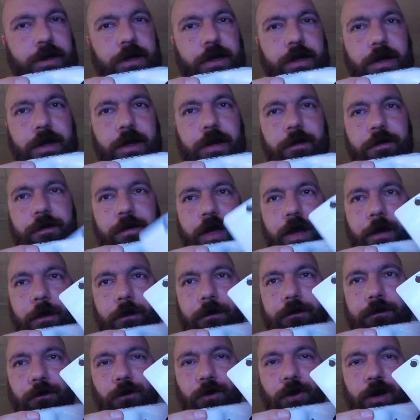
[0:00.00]

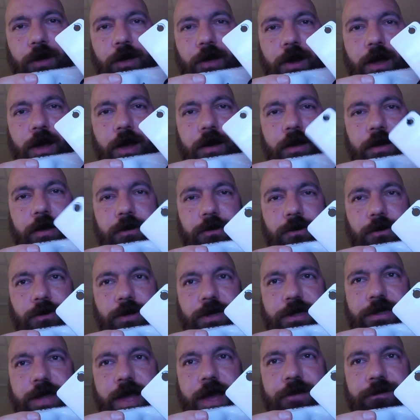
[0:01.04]
I'm working on a new
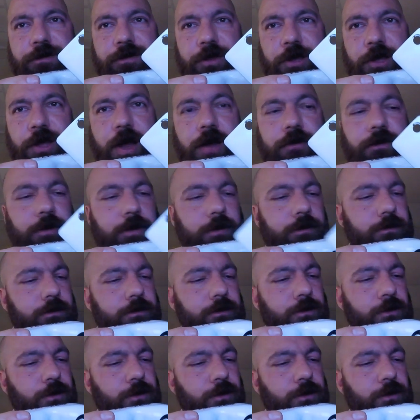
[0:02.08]
design for the cover.